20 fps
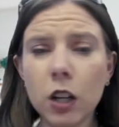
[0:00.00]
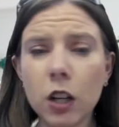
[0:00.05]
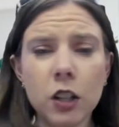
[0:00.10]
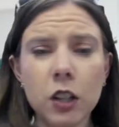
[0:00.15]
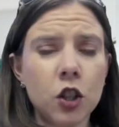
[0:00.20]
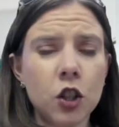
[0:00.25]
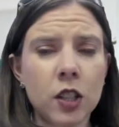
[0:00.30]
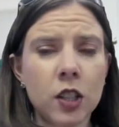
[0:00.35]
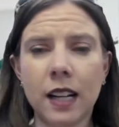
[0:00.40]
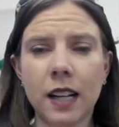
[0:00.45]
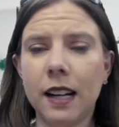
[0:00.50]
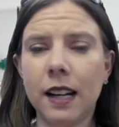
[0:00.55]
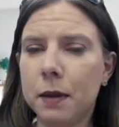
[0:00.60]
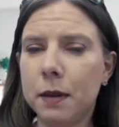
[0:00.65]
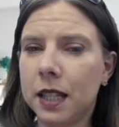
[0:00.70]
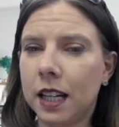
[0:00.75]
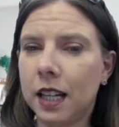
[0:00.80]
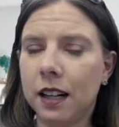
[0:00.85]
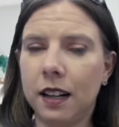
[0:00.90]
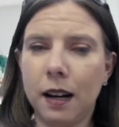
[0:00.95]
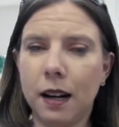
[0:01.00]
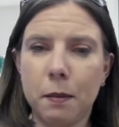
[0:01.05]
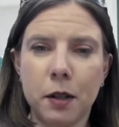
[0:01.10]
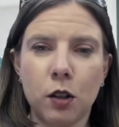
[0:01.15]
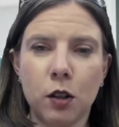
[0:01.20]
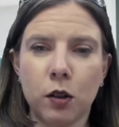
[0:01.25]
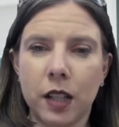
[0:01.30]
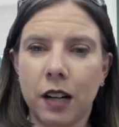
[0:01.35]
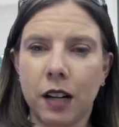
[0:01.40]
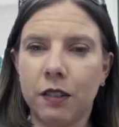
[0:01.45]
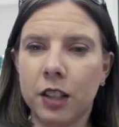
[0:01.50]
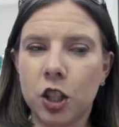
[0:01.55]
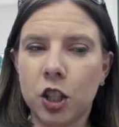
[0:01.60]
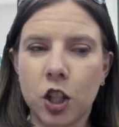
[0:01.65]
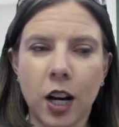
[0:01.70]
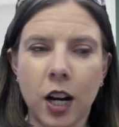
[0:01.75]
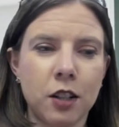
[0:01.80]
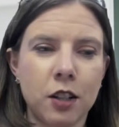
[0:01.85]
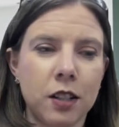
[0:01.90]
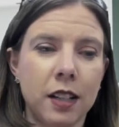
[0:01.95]
You just let me there, let me know there in the
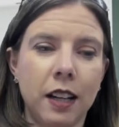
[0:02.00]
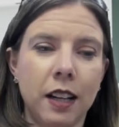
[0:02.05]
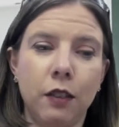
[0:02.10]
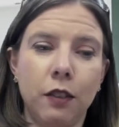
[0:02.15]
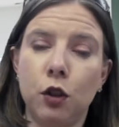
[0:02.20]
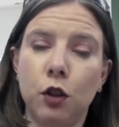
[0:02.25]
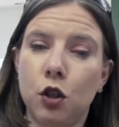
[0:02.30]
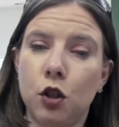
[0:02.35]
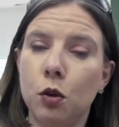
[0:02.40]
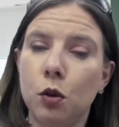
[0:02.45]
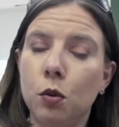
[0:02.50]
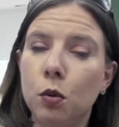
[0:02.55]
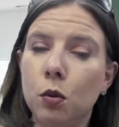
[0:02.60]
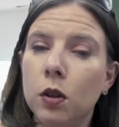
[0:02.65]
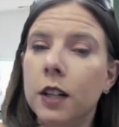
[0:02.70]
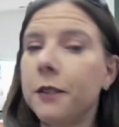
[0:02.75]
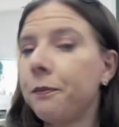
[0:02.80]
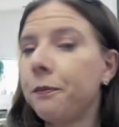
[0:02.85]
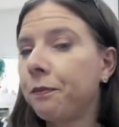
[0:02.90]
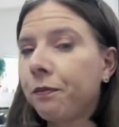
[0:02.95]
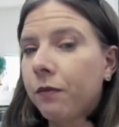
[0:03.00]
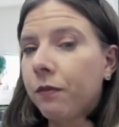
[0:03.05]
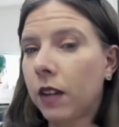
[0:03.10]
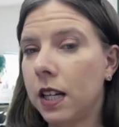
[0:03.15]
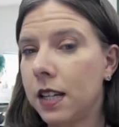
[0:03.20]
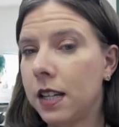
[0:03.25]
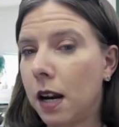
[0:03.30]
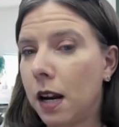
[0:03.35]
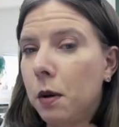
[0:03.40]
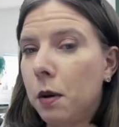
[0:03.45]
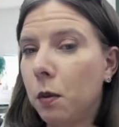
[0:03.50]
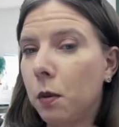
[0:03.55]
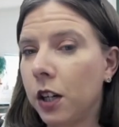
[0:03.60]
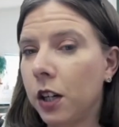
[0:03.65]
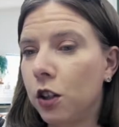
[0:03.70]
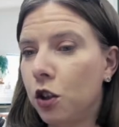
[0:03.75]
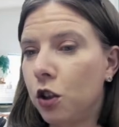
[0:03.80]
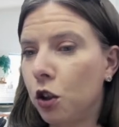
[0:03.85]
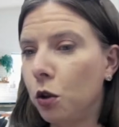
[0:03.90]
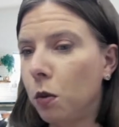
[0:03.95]
chat if you do. Tell me why
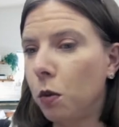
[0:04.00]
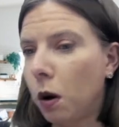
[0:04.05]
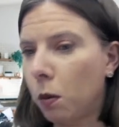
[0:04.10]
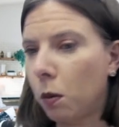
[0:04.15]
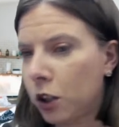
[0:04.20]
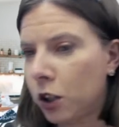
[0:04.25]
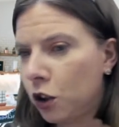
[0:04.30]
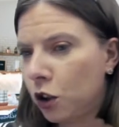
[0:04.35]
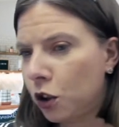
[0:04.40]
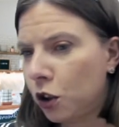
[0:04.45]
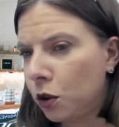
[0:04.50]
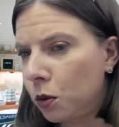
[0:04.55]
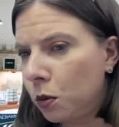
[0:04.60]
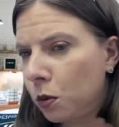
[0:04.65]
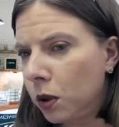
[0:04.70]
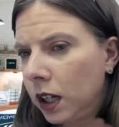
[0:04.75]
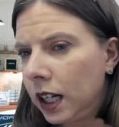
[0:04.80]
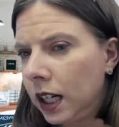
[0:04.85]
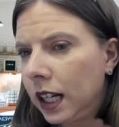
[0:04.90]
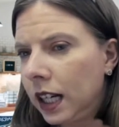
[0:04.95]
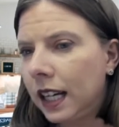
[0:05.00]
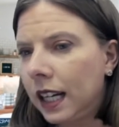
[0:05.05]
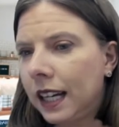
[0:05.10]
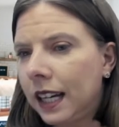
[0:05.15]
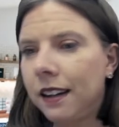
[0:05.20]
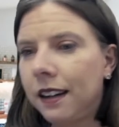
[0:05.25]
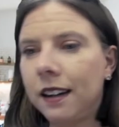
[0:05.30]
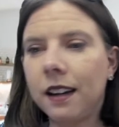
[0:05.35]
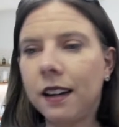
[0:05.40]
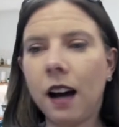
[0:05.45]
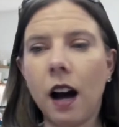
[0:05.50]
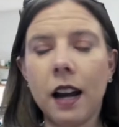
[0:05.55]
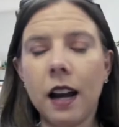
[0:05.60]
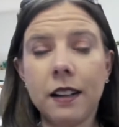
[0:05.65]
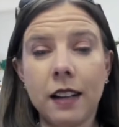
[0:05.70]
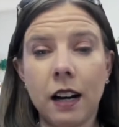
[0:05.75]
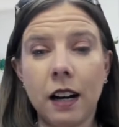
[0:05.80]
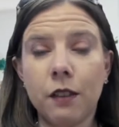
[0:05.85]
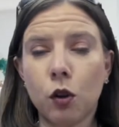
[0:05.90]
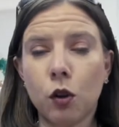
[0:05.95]
you do or what you do.
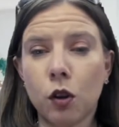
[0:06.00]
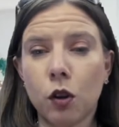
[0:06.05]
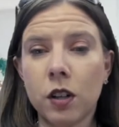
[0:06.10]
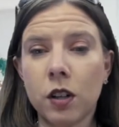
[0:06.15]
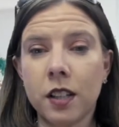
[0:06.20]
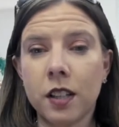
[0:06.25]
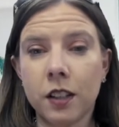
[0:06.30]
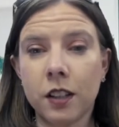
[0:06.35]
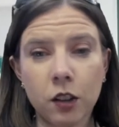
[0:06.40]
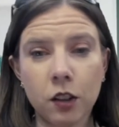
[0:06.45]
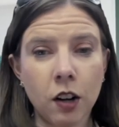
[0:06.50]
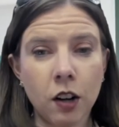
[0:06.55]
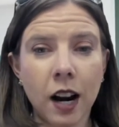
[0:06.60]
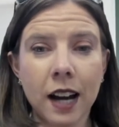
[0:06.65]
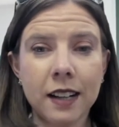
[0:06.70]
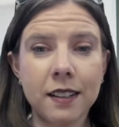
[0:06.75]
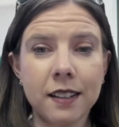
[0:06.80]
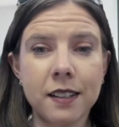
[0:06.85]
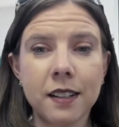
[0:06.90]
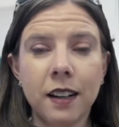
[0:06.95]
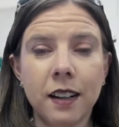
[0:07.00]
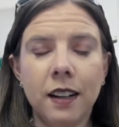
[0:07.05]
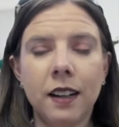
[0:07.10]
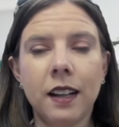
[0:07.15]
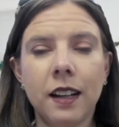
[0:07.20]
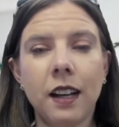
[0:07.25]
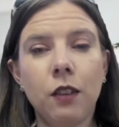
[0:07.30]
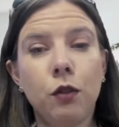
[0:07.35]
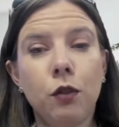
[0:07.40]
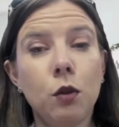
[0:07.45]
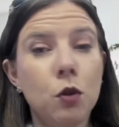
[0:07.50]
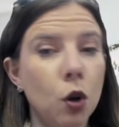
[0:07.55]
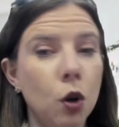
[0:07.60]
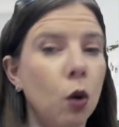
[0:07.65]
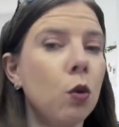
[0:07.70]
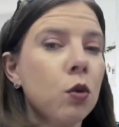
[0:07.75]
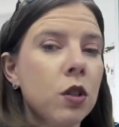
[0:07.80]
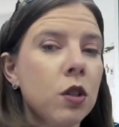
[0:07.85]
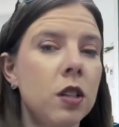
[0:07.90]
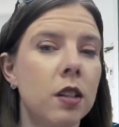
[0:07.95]
And then of course, on the other hand, if you
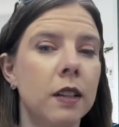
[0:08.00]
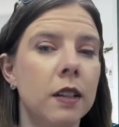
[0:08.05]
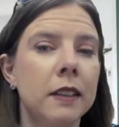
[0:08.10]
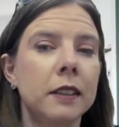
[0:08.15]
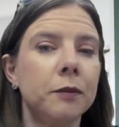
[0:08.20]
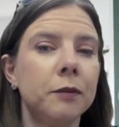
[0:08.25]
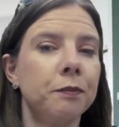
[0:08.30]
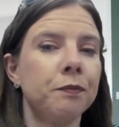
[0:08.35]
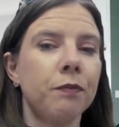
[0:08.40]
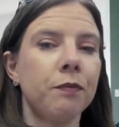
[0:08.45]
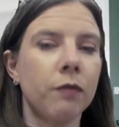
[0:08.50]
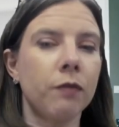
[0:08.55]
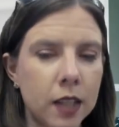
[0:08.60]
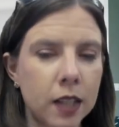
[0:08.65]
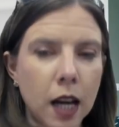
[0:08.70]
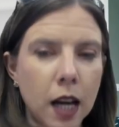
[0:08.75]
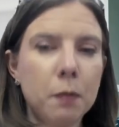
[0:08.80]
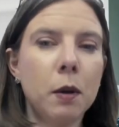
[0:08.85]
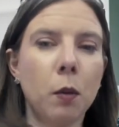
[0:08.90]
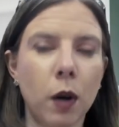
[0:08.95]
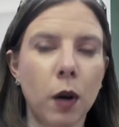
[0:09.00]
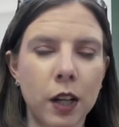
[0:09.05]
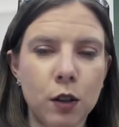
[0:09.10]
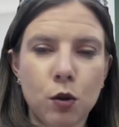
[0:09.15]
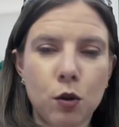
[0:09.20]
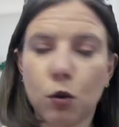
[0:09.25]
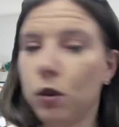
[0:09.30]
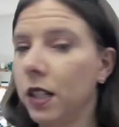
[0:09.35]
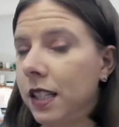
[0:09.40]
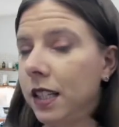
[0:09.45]
don't, tell me why you don't.